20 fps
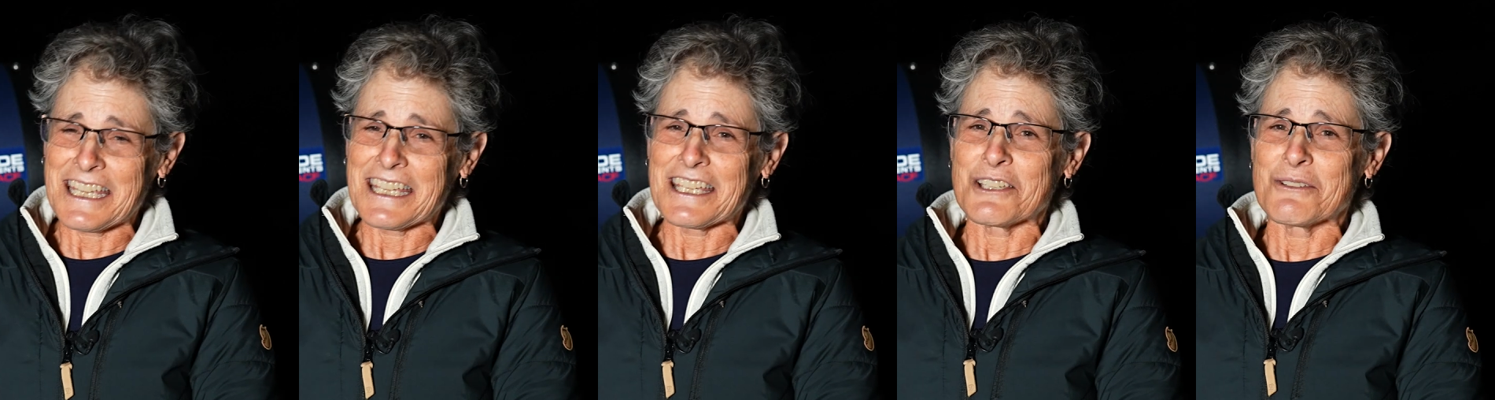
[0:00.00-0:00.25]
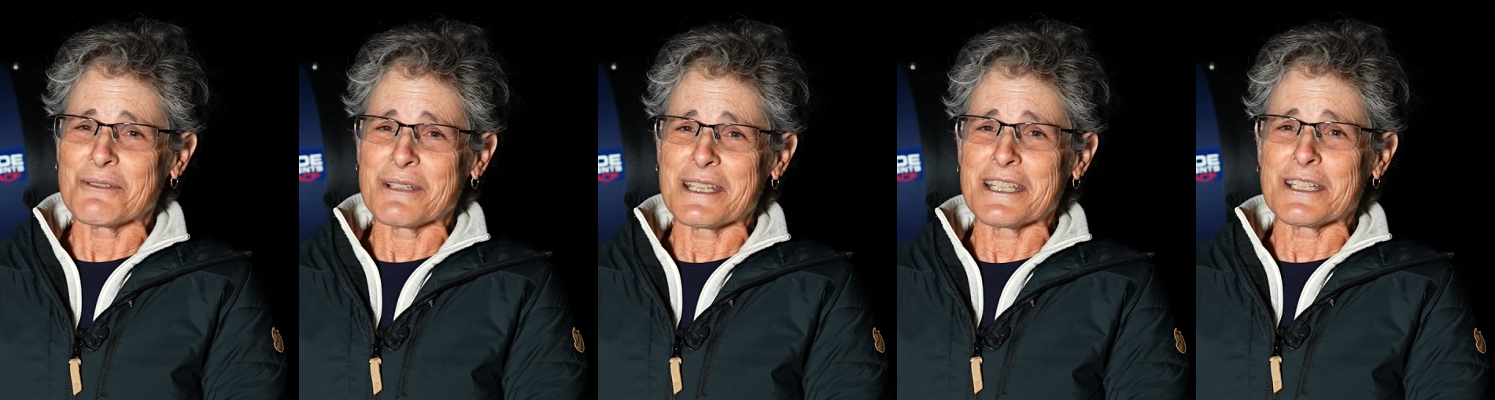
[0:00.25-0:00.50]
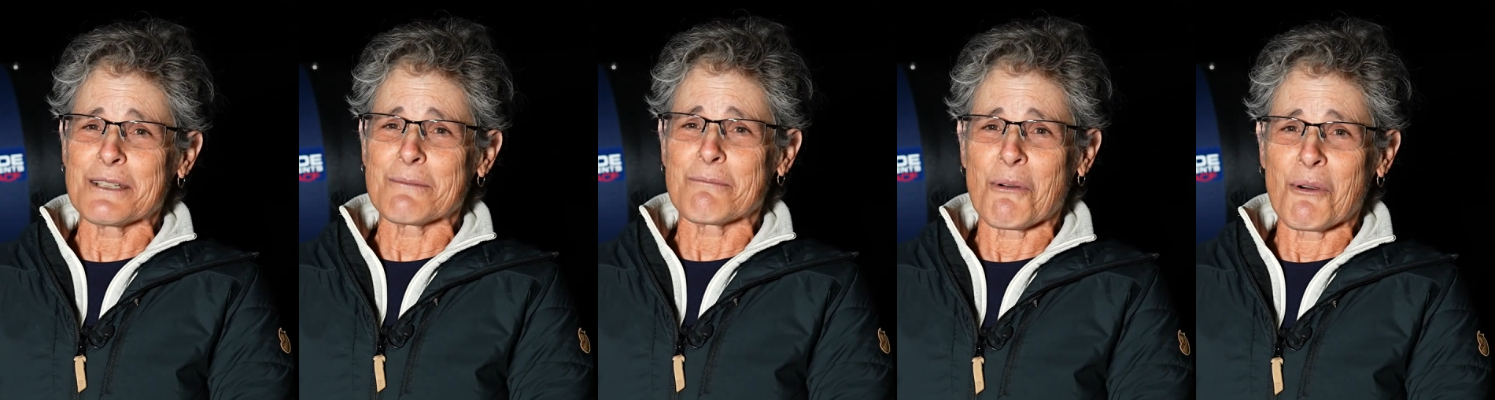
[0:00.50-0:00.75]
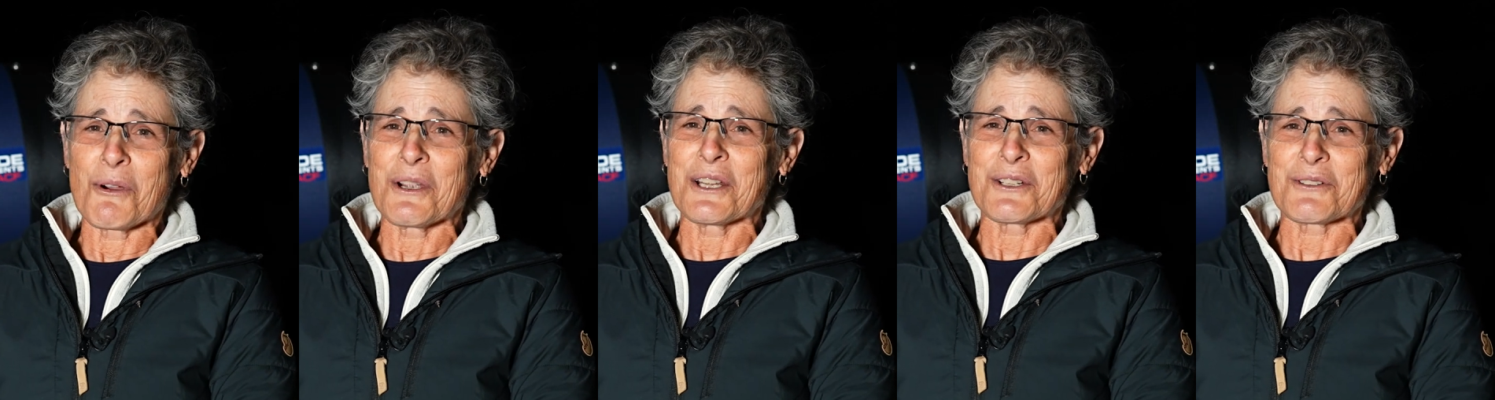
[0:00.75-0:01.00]
you need to
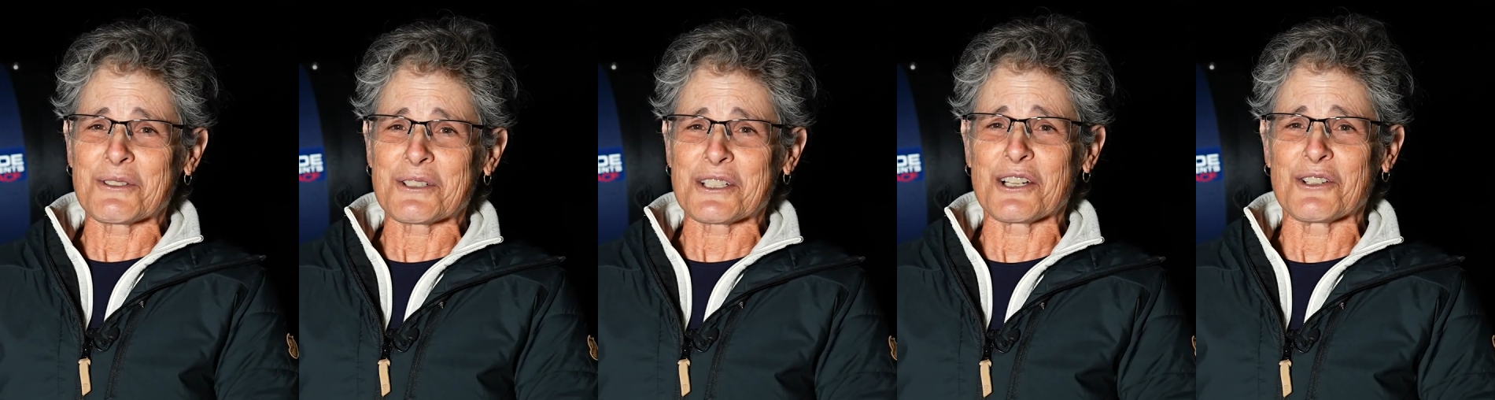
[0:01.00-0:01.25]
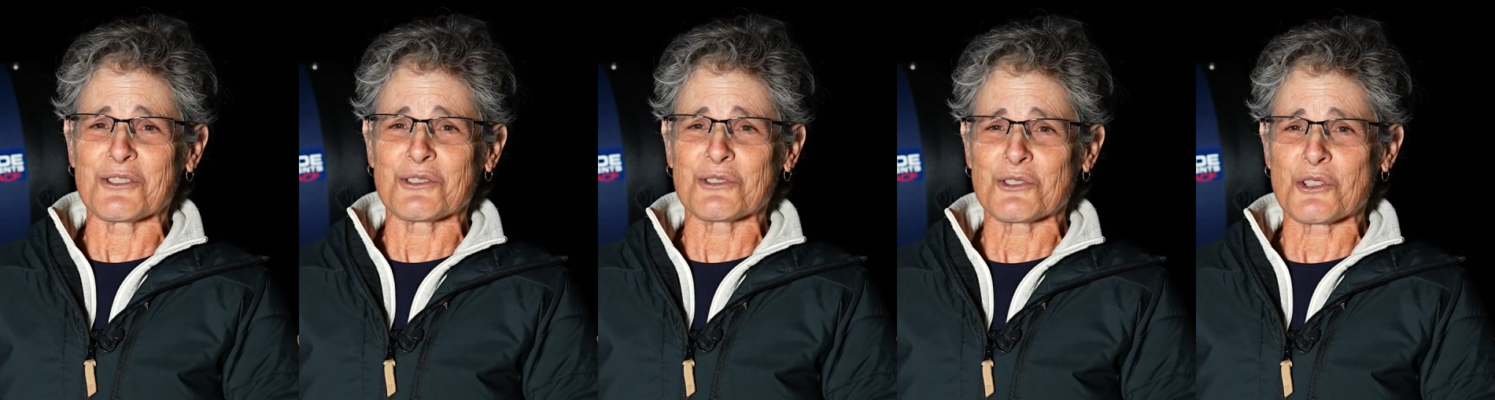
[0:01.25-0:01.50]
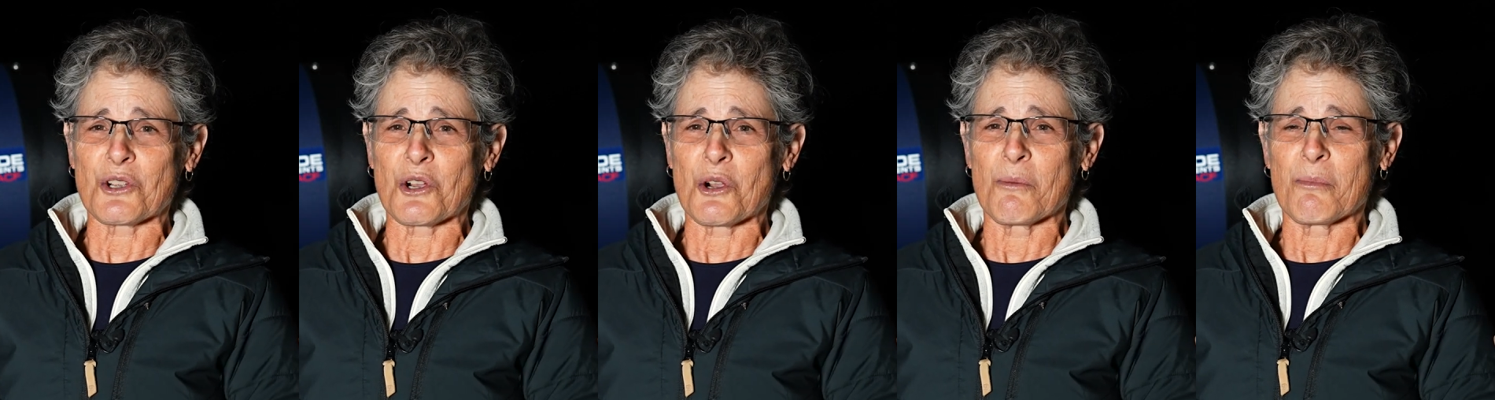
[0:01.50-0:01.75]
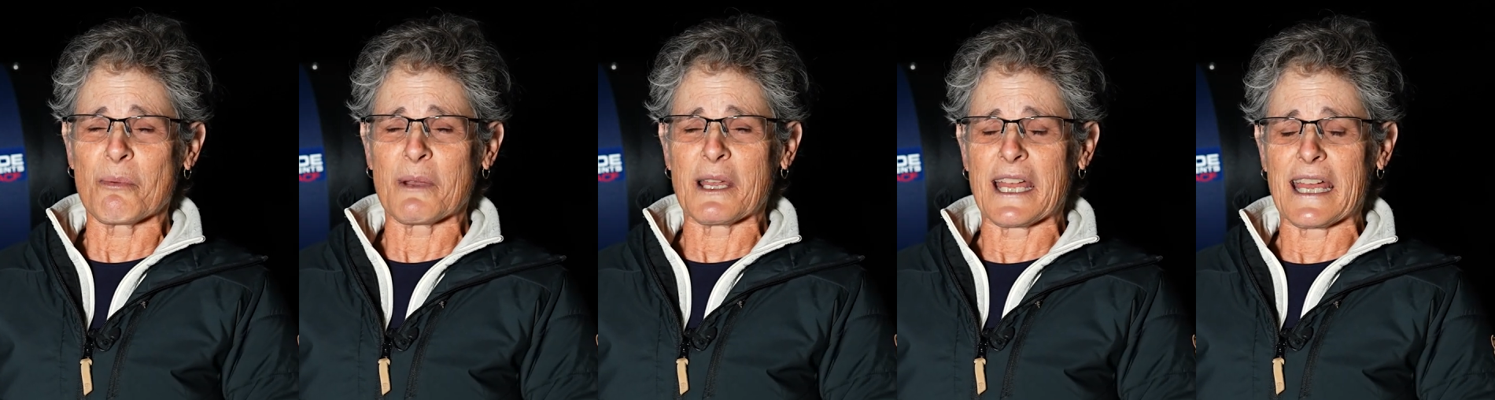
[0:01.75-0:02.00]
point your
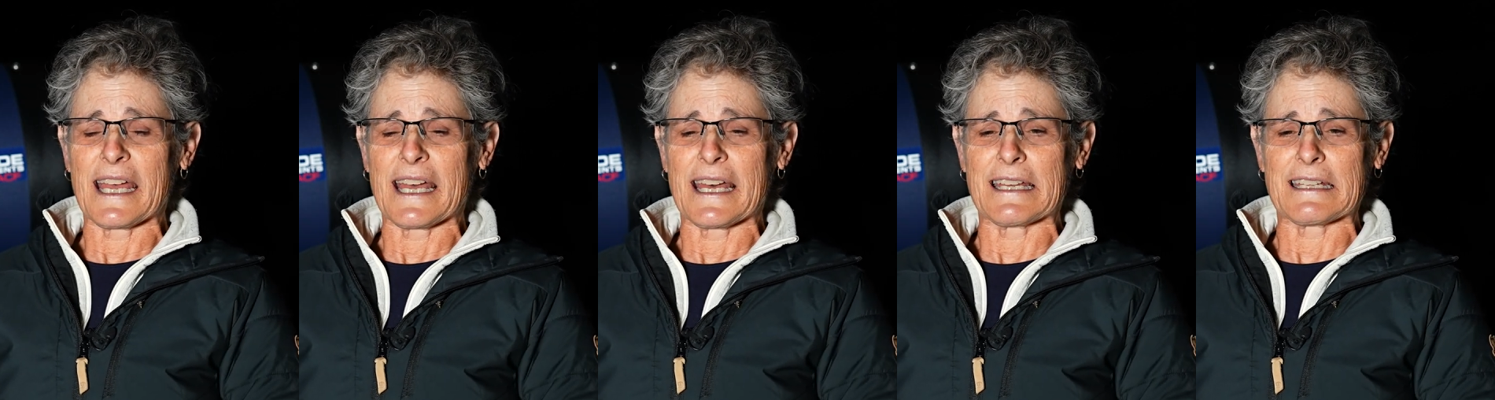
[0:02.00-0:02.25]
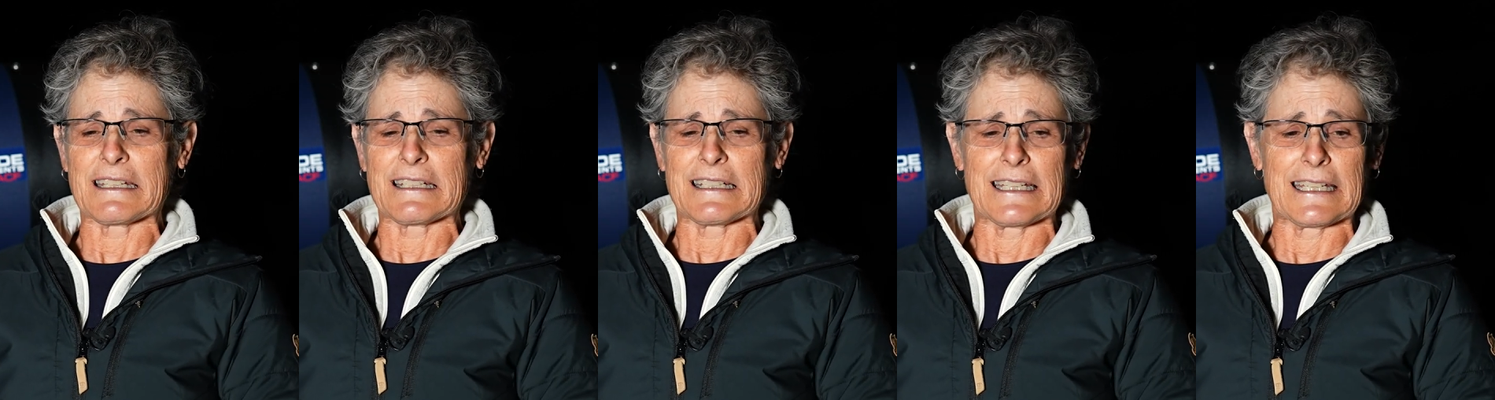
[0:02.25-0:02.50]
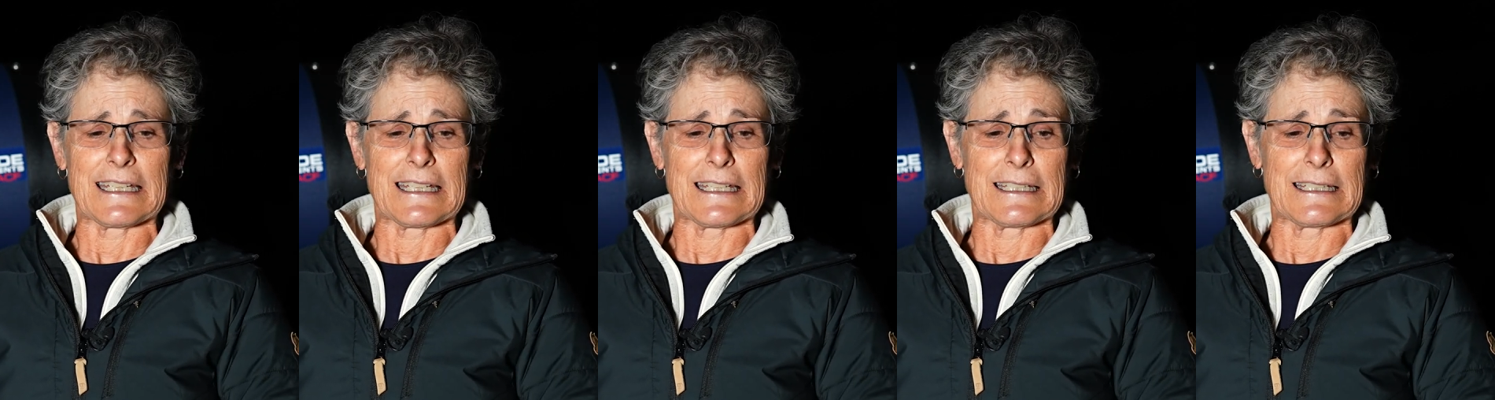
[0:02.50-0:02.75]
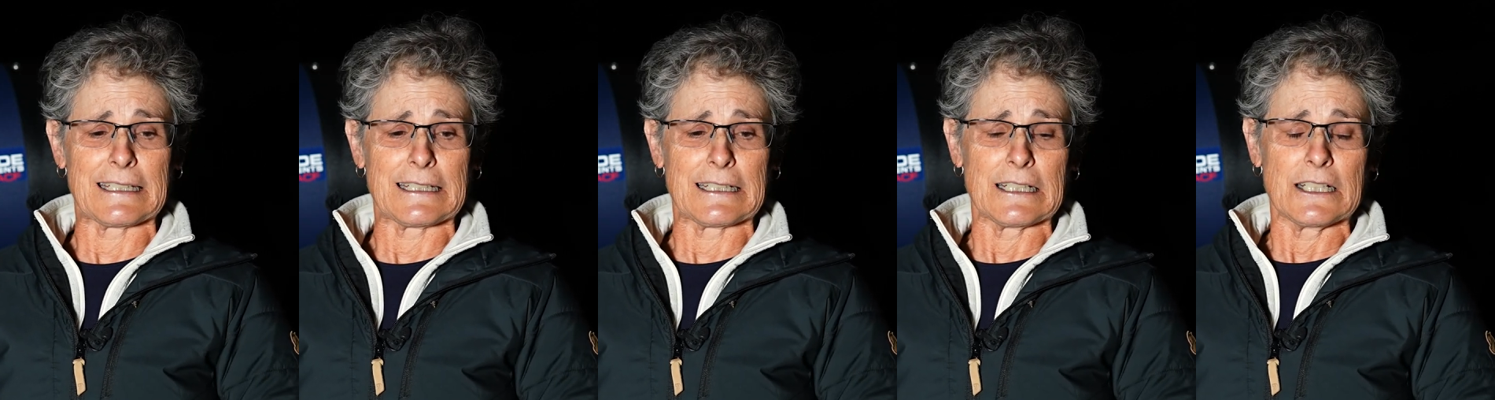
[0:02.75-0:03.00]
telescope at
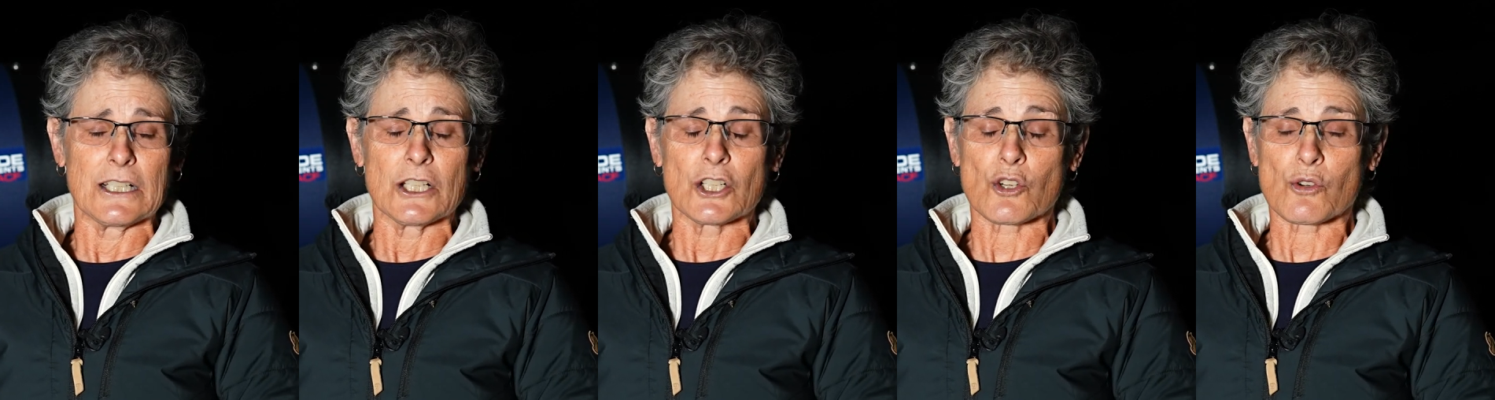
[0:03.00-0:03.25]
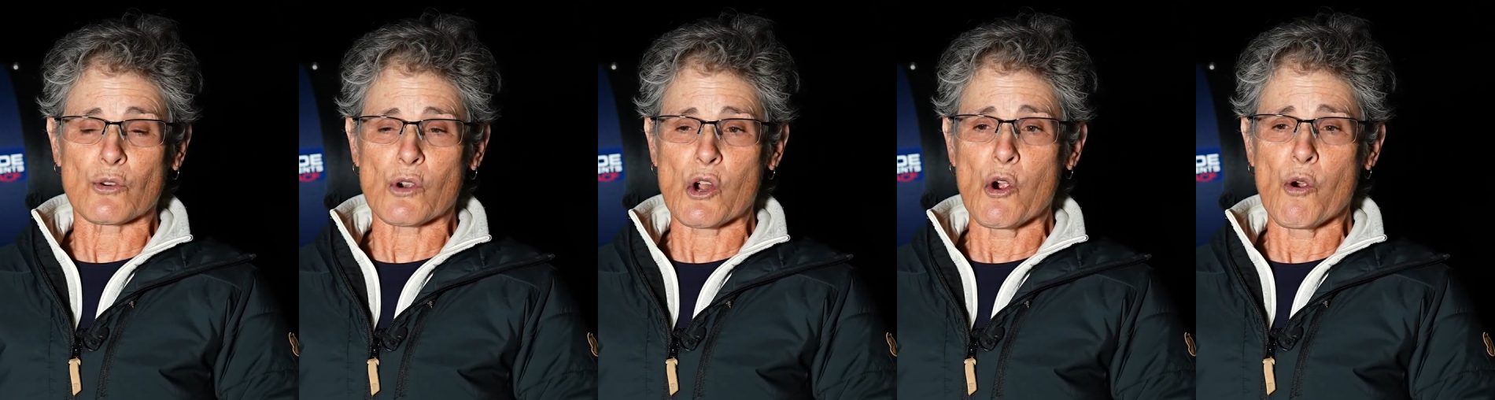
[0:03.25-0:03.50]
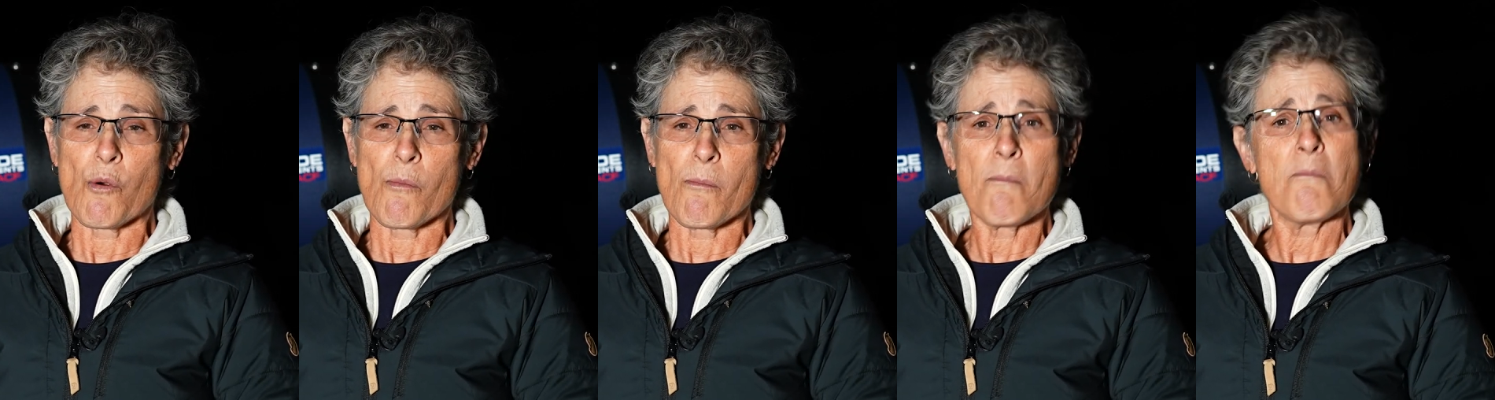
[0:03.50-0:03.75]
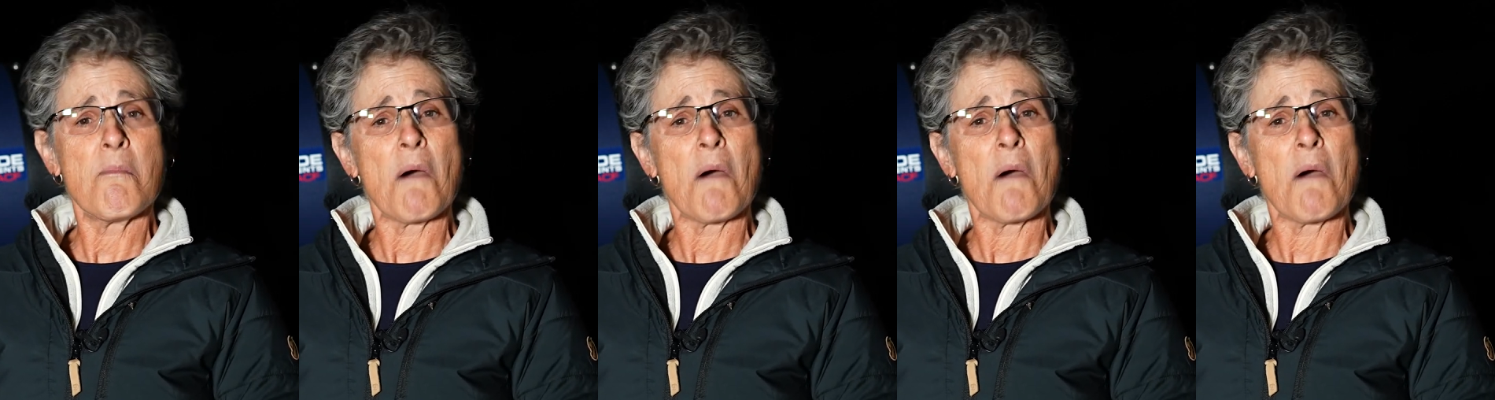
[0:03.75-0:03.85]
a chrome